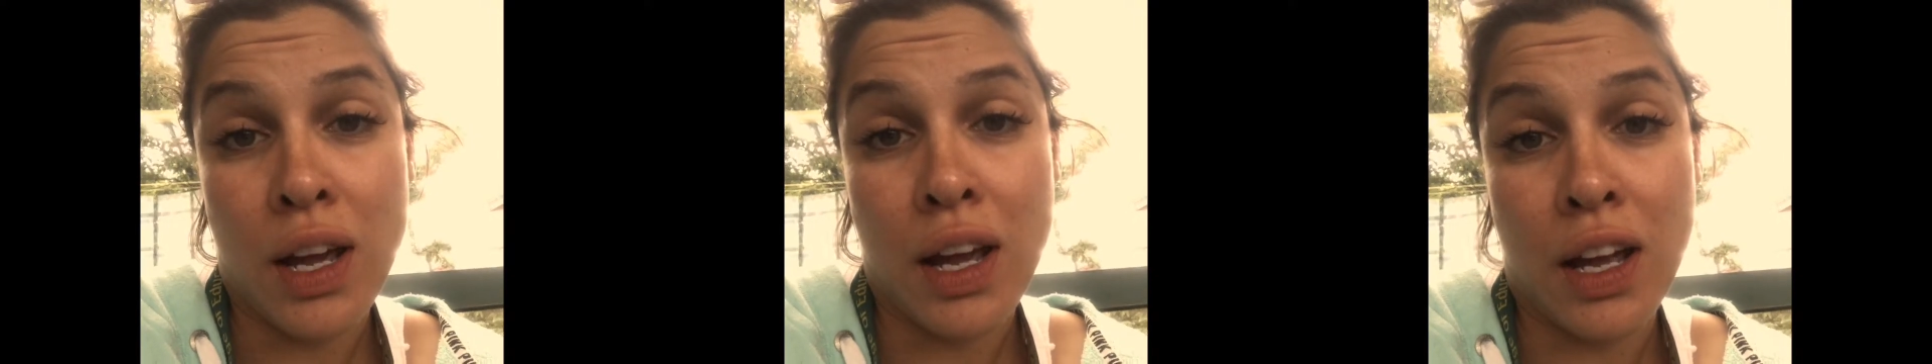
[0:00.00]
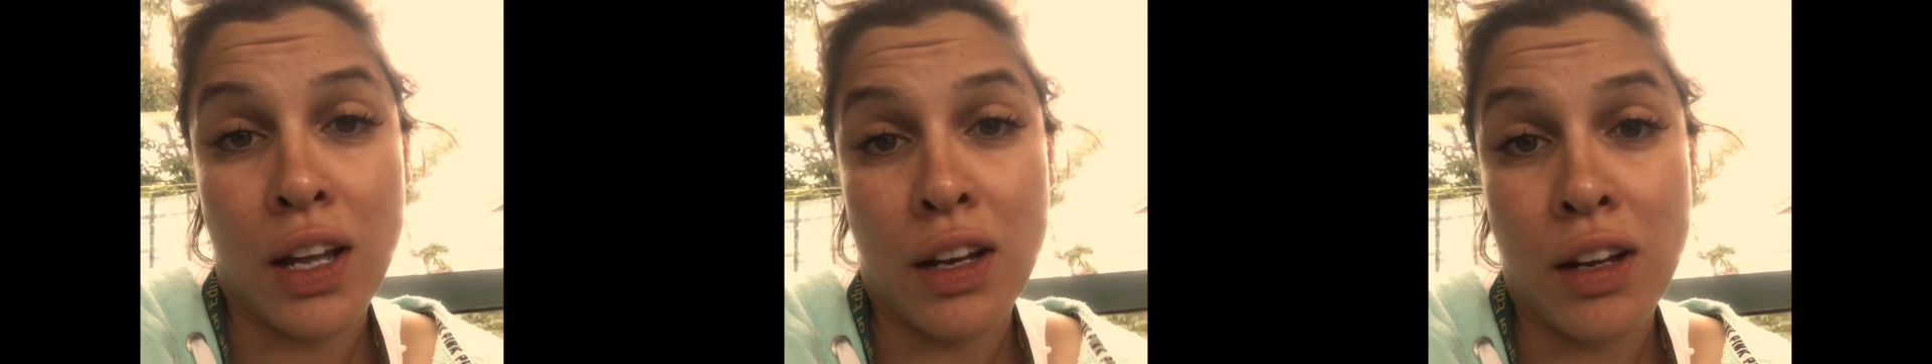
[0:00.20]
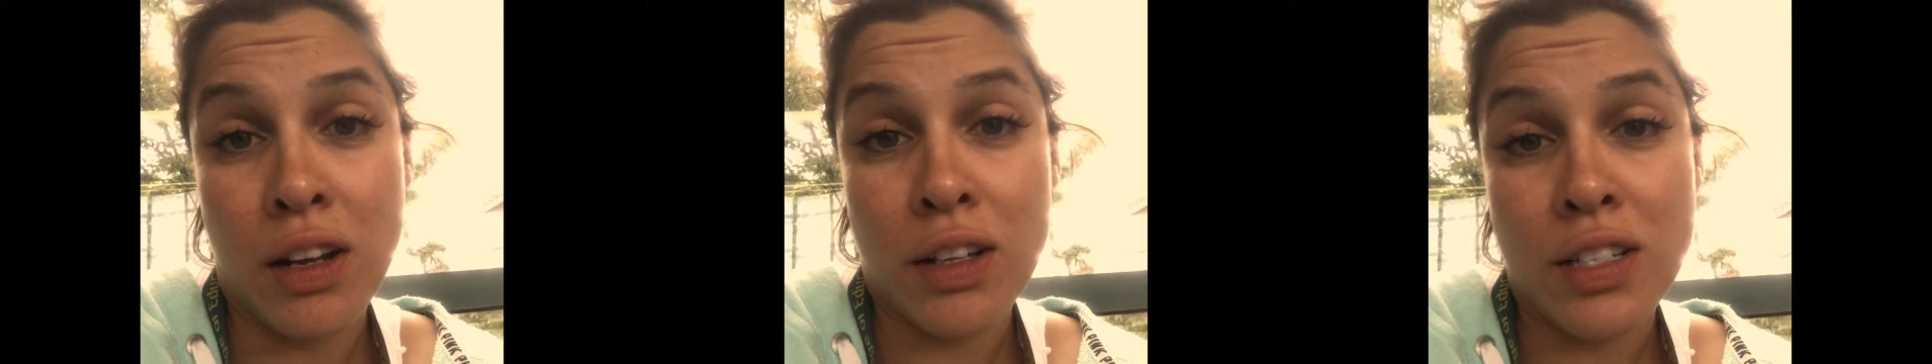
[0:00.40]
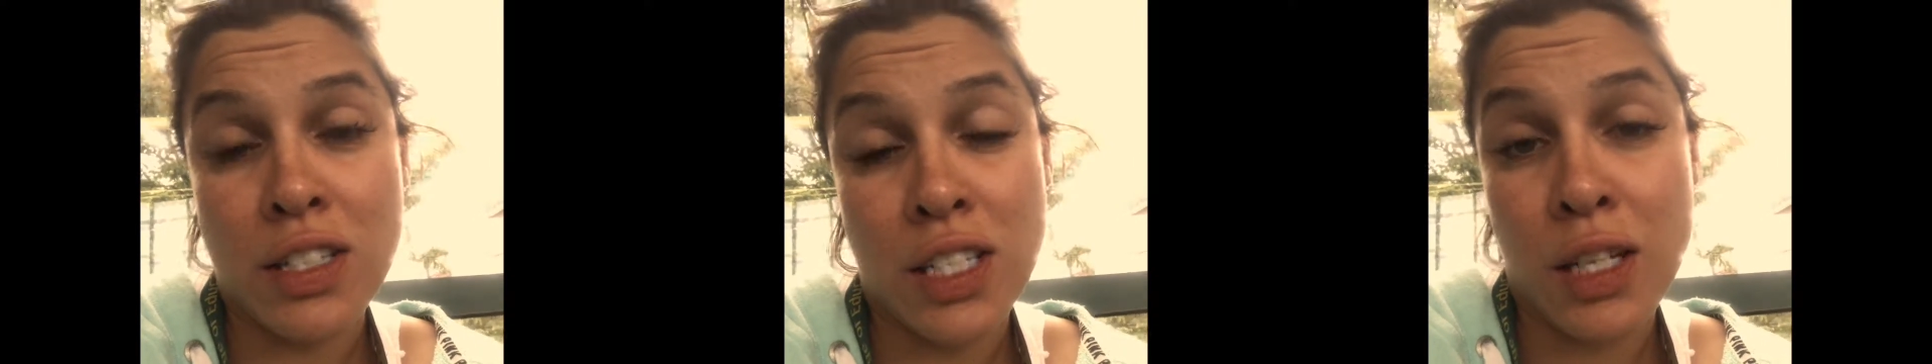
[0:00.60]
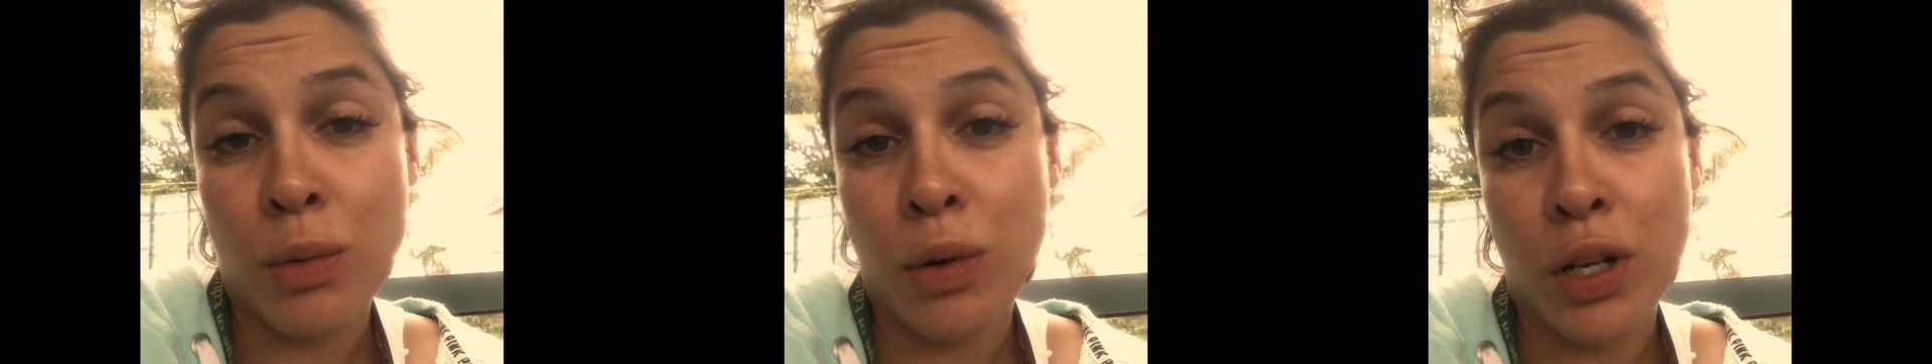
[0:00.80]
and
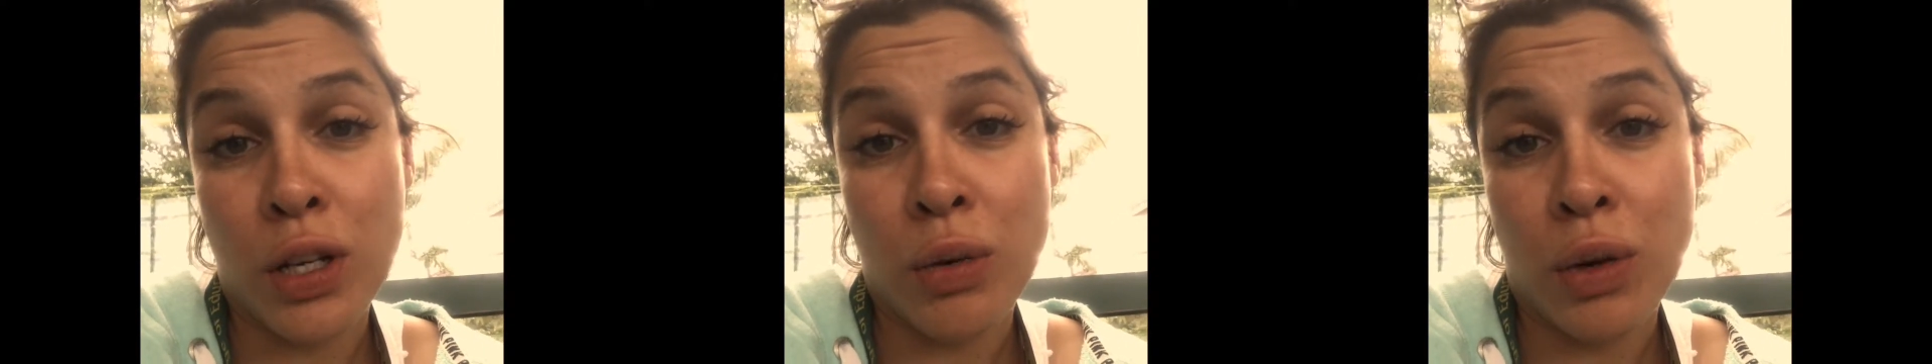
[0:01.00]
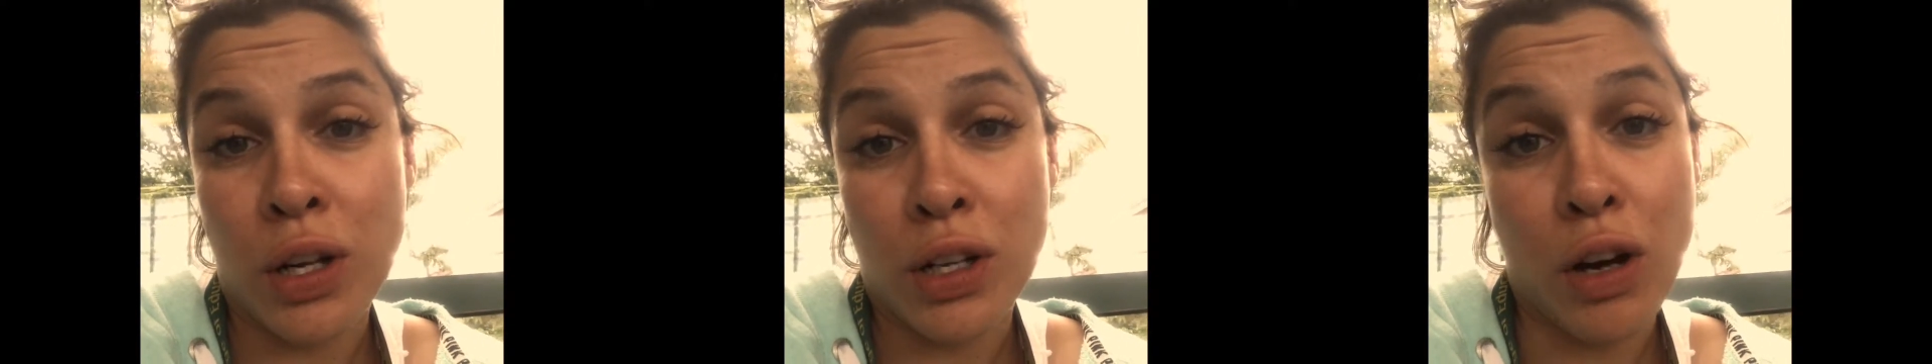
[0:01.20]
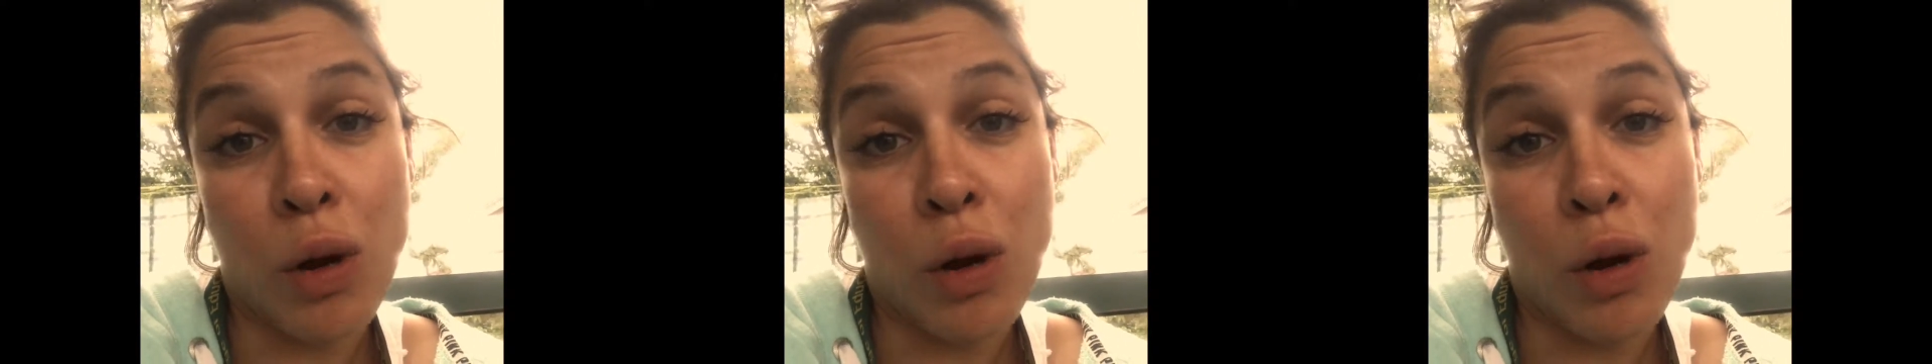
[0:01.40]
see where you want to